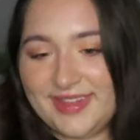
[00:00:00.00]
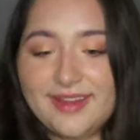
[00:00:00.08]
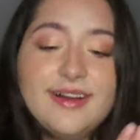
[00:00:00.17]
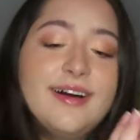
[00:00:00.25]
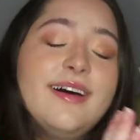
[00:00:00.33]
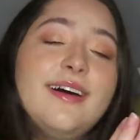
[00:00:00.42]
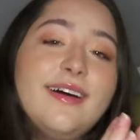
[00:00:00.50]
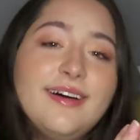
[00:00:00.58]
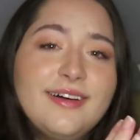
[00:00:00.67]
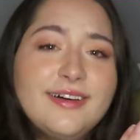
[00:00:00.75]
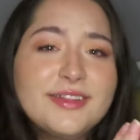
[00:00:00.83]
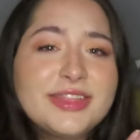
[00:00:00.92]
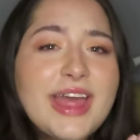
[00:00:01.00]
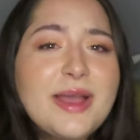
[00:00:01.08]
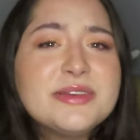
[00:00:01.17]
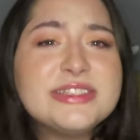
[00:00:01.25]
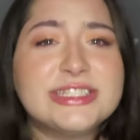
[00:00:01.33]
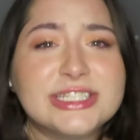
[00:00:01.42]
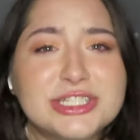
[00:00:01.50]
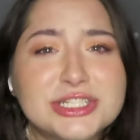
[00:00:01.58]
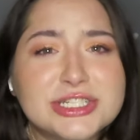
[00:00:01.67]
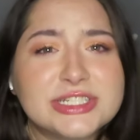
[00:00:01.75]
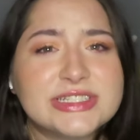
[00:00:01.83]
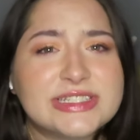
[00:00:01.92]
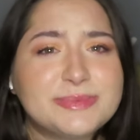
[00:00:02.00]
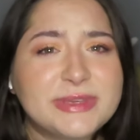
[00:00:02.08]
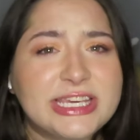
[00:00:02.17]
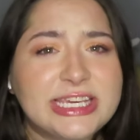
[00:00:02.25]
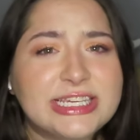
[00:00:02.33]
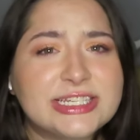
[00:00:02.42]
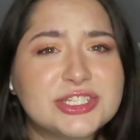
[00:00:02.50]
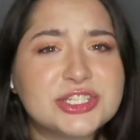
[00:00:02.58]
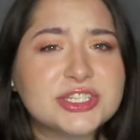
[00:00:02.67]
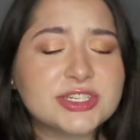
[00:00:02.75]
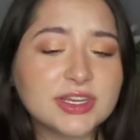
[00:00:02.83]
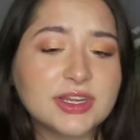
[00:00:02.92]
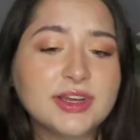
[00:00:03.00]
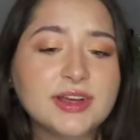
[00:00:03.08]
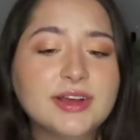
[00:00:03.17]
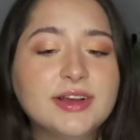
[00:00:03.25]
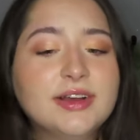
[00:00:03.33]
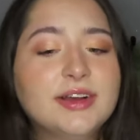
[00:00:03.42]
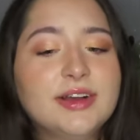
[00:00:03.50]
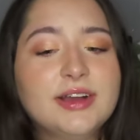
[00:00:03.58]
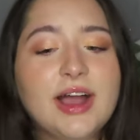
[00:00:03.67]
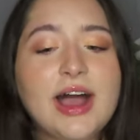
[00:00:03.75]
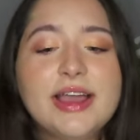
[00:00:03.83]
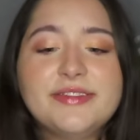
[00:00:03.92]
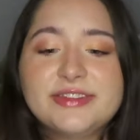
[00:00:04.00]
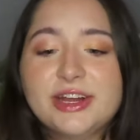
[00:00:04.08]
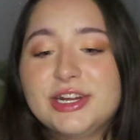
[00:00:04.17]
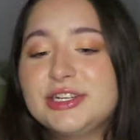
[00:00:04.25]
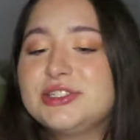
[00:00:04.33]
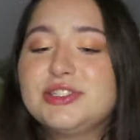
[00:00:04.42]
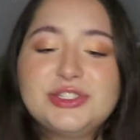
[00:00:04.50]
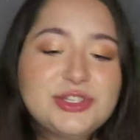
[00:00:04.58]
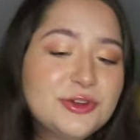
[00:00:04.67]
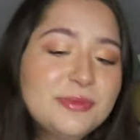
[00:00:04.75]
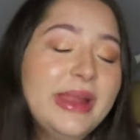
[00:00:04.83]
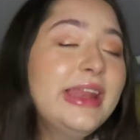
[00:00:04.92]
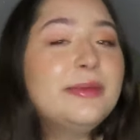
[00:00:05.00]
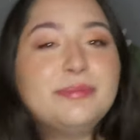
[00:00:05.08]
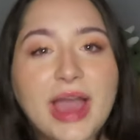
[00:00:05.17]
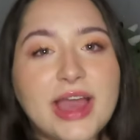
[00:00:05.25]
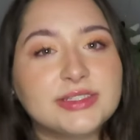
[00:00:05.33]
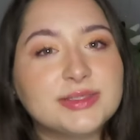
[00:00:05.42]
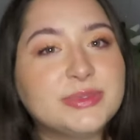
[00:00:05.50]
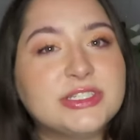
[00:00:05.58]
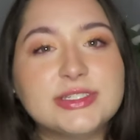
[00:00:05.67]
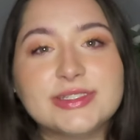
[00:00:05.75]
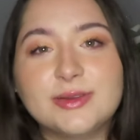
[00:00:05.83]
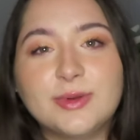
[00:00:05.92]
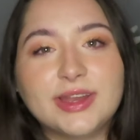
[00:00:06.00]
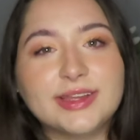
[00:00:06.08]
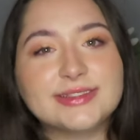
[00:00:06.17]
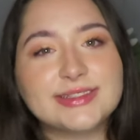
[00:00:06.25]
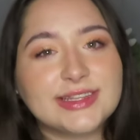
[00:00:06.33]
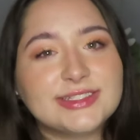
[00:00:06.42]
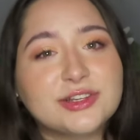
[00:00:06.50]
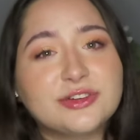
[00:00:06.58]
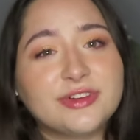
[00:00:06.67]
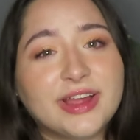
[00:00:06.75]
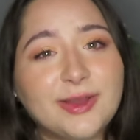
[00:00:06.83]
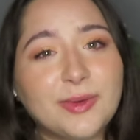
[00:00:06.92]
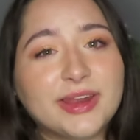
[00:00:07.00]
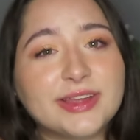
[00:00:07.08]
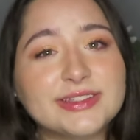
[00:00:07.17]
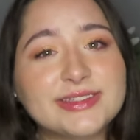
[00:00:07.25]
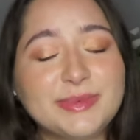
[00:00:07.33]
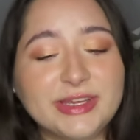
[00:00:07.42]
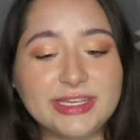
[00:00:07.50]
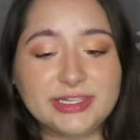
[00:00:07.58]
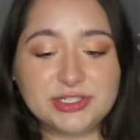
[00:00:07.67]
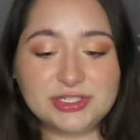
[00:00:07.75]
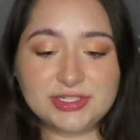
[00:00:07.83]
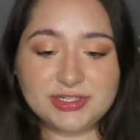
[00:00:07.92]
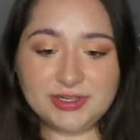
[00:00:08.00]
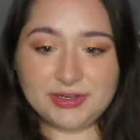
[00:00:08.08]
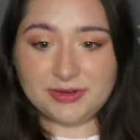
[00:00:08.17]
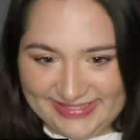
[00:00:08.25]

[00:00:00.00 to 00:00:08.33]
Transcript: Oh, that was such a good speech. I've heard too many bad speeches at weddings. That's a great wedding speech.